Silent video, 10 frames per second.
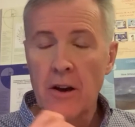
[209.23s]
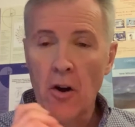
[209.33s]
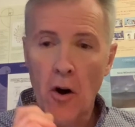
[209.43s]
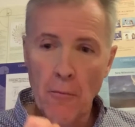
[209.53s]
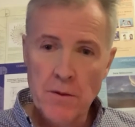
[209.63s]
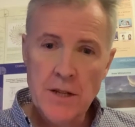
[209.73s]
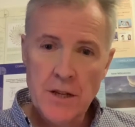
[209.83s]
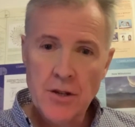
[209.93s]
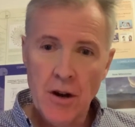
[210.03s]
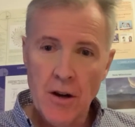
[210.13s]

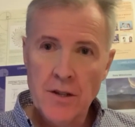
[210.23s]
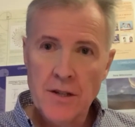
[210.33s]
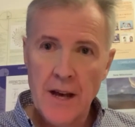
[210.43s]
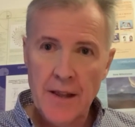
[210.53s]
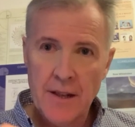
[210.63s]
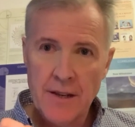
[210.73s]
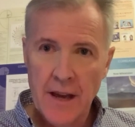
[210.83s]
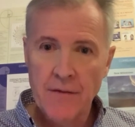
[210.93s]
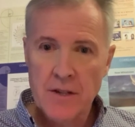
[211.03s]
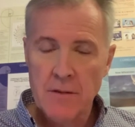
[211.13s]
composite charts, and the
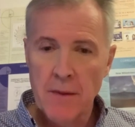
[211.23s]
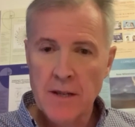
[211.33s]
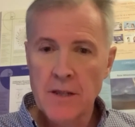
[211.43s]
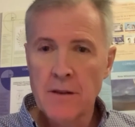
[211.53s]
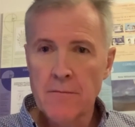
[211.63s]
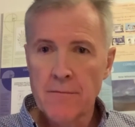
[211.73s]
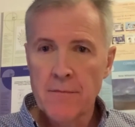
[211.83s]
Davison method.